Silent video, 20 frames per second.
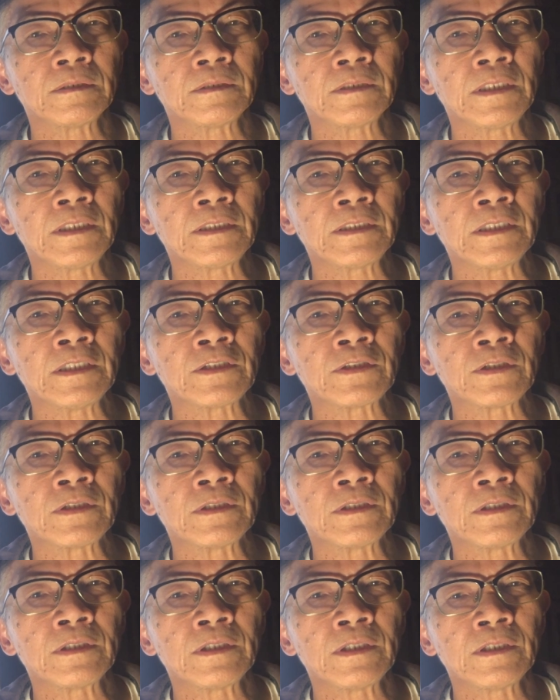This is
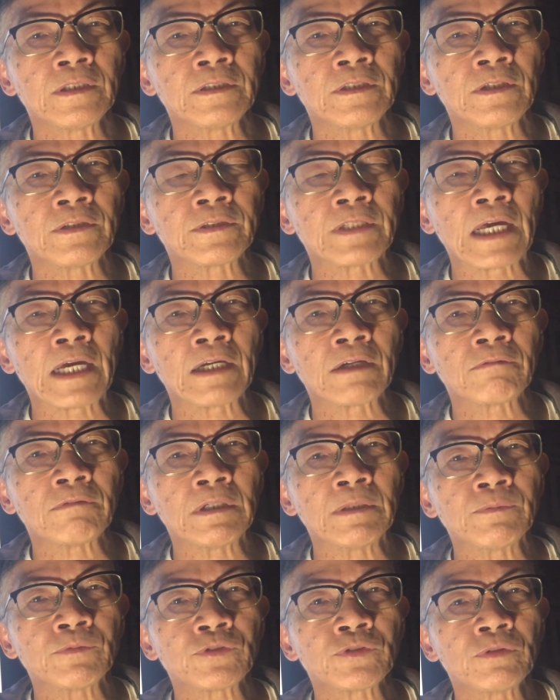the
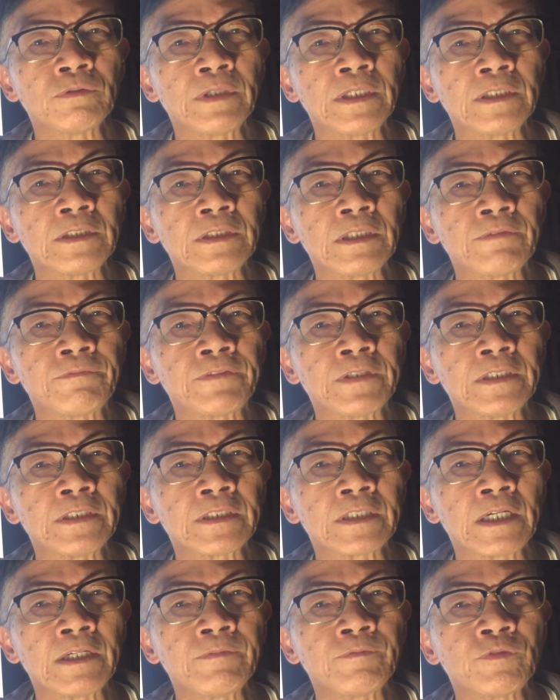diagram showing different
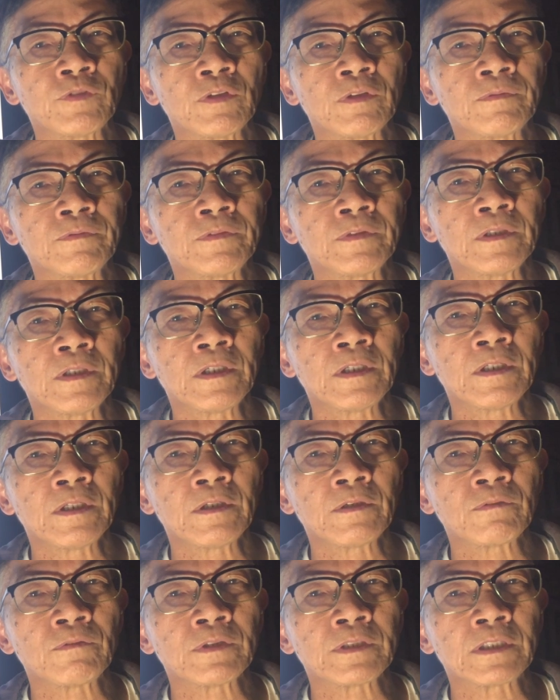types of
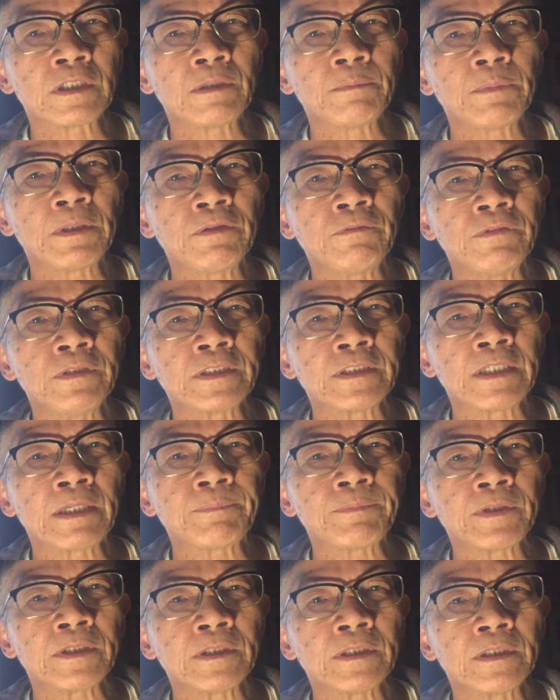glutamate
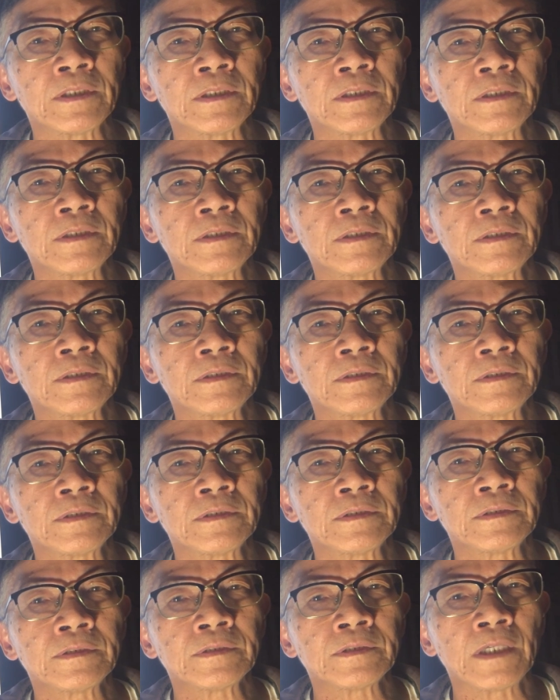receptor,
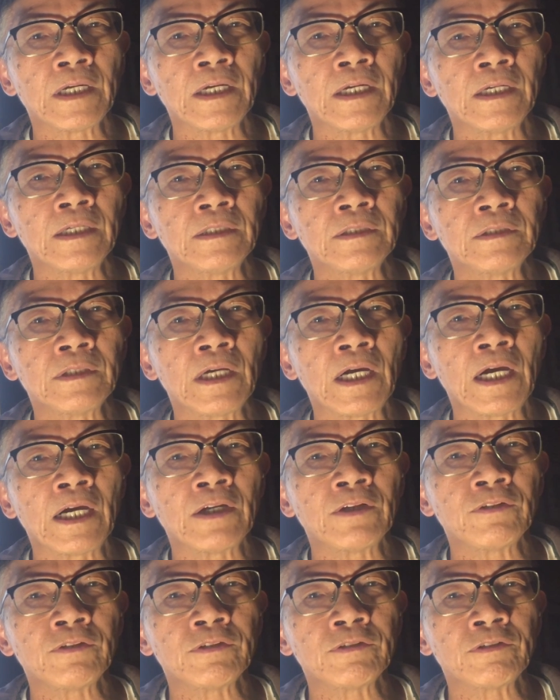and the
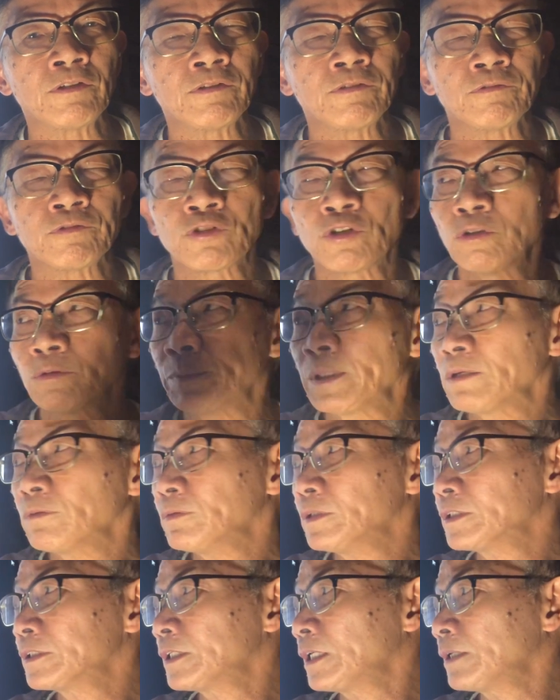ionotropic
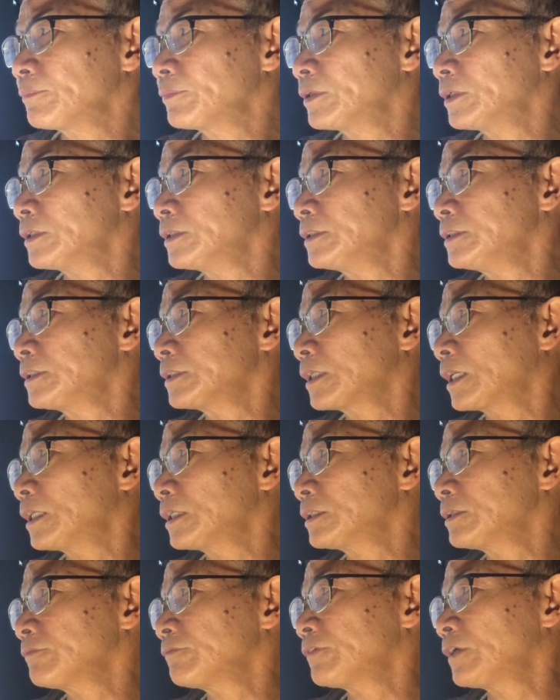receptor is
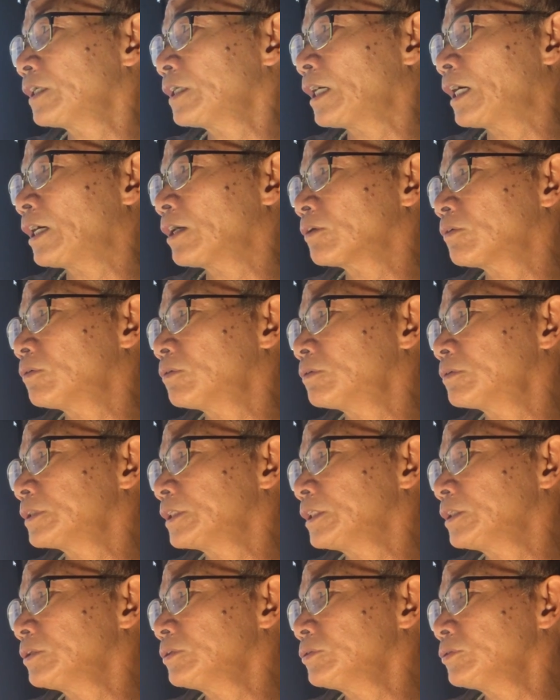classified
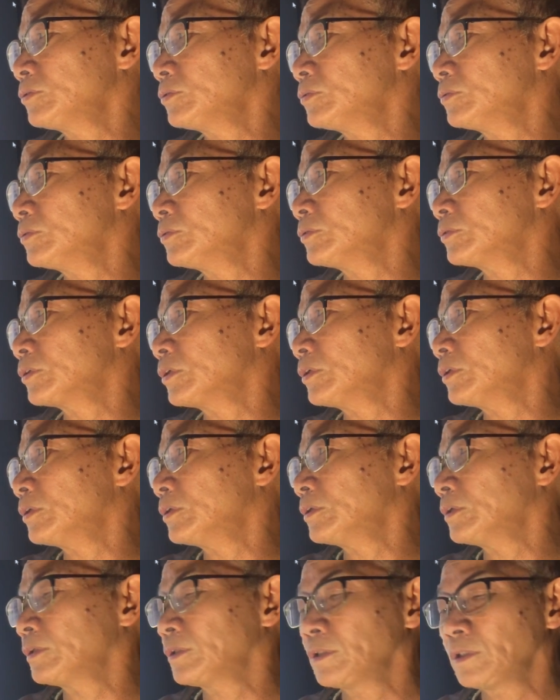according to
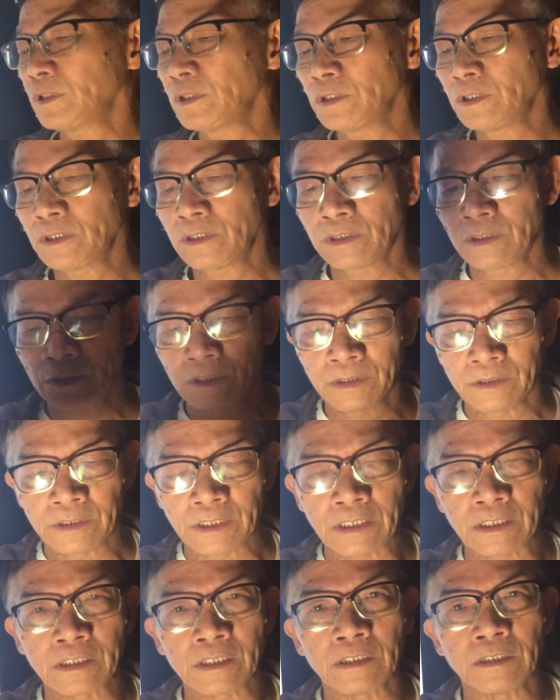the
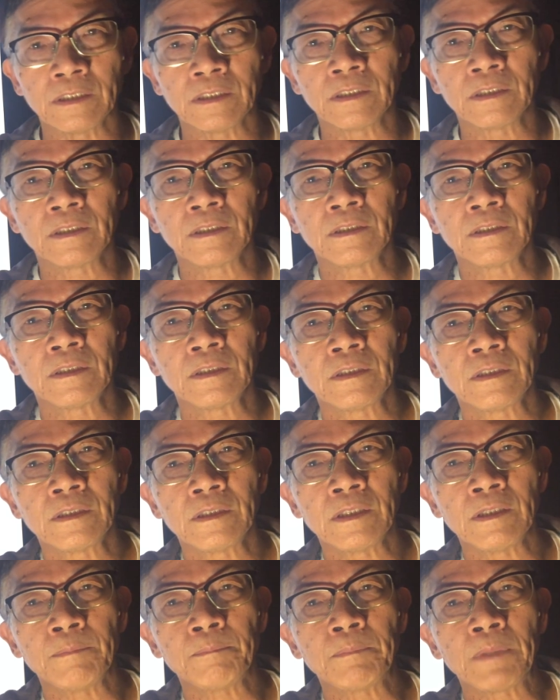ligand
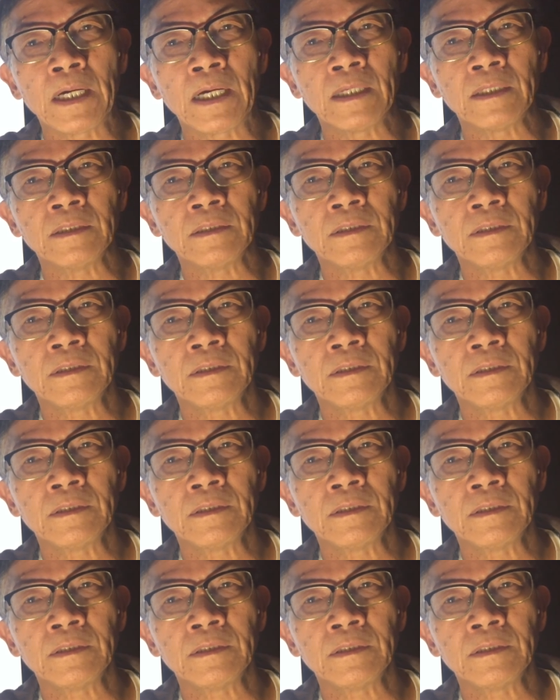it binds.